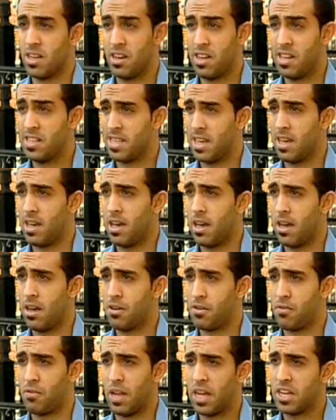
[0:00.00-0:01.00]
It is
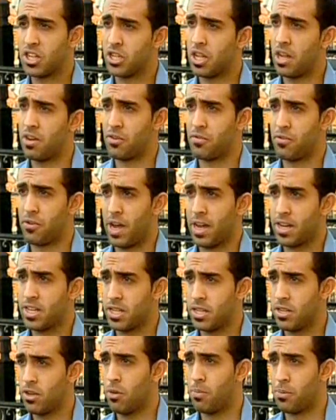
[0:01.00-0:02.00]
a reflection and
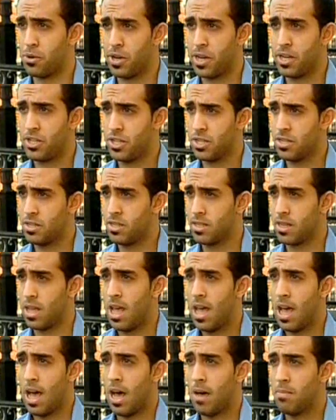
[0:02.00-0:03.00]
refraction operations
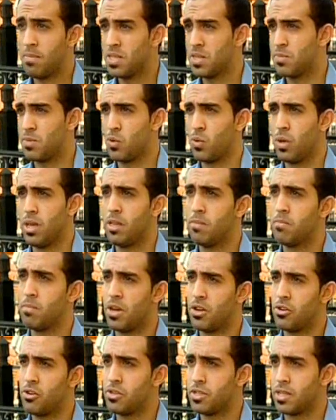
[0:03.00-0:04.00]
happens between
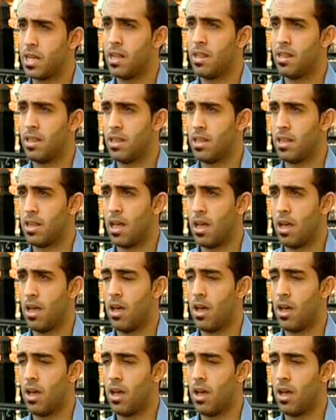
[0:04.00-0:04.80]
mirrors and